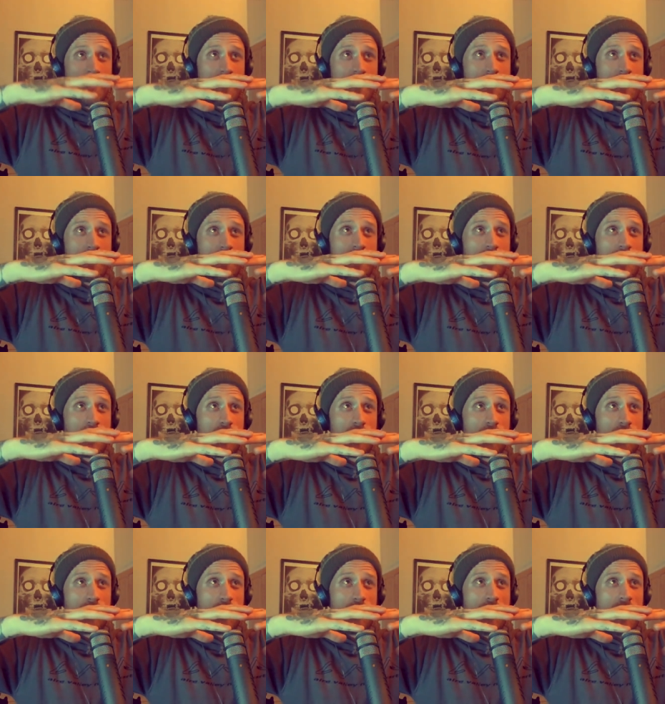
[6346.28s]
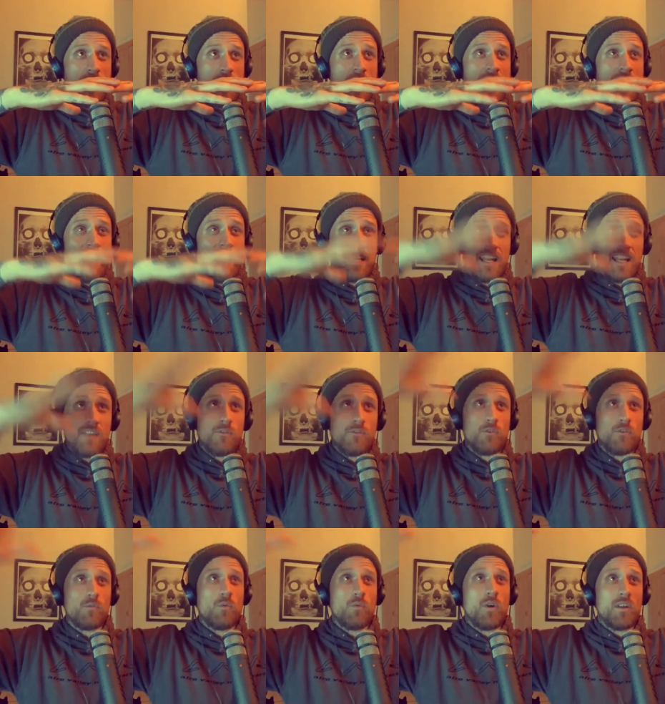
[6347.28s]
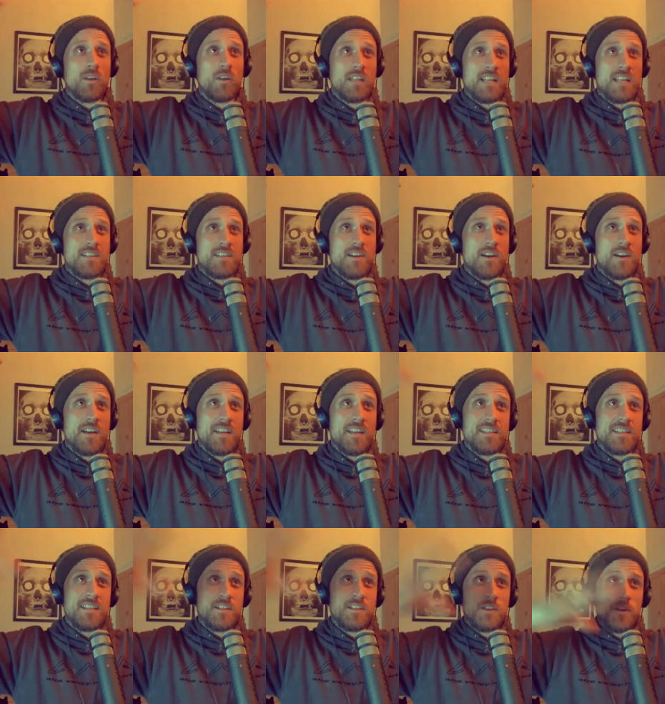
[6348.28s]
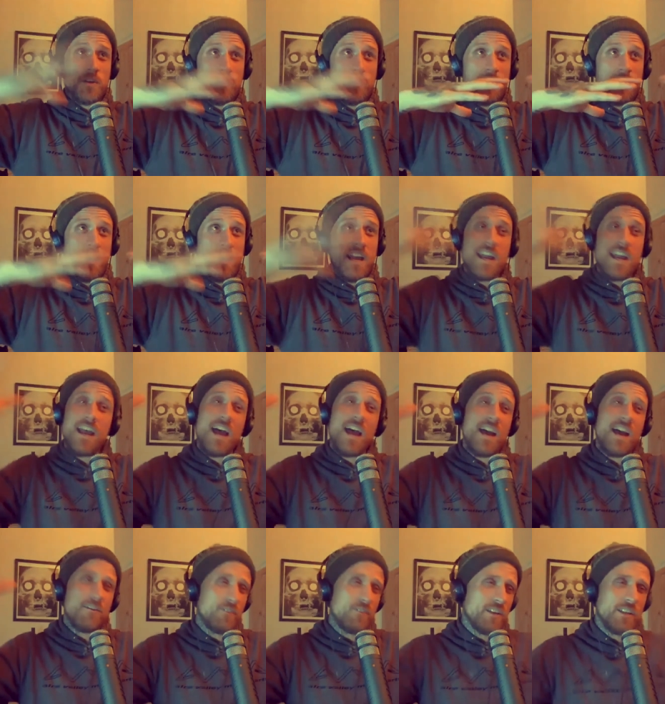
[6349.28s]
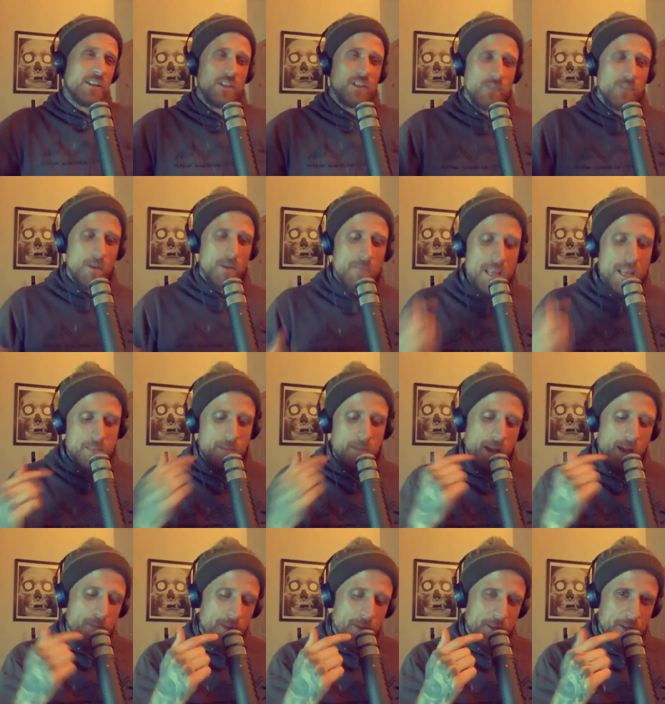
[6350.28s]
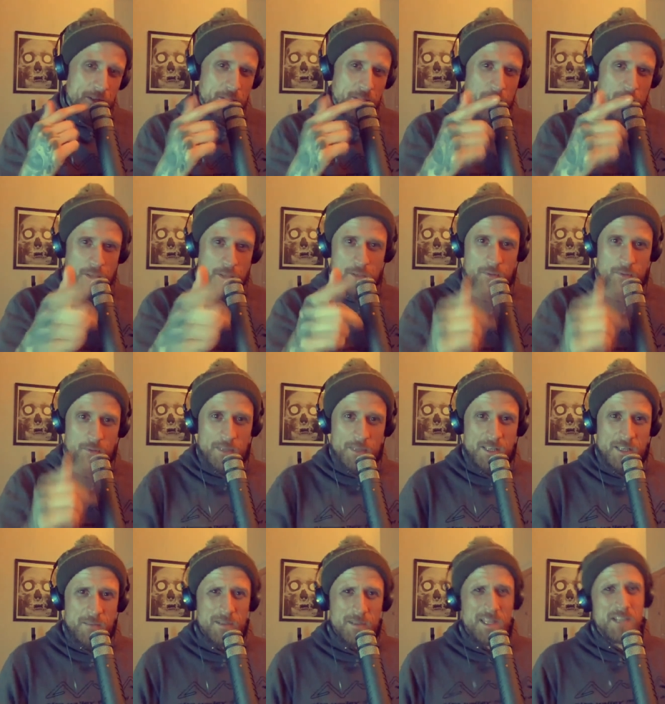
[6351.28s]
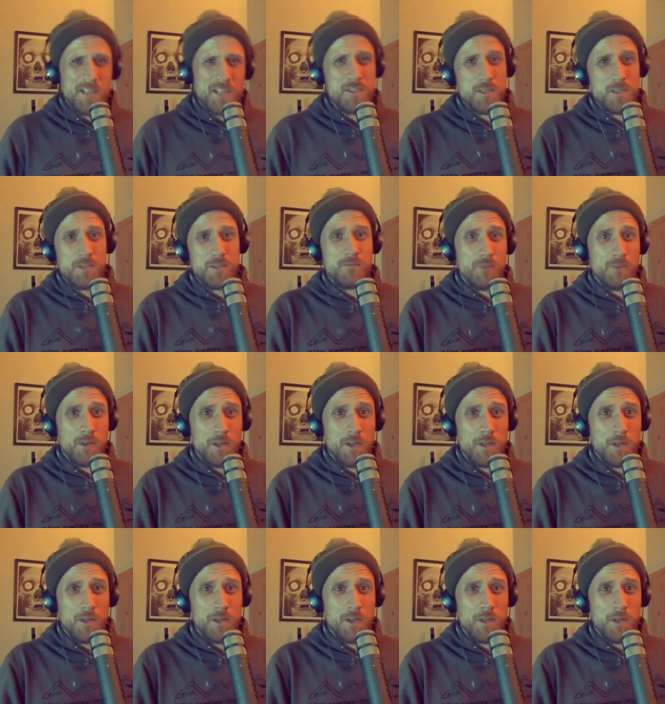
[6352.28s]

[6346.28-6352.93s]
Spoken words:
just this high level world class artist in the UK. I fucking love it. That's my opinion though, and you're probably going to be like, shut the fuck up.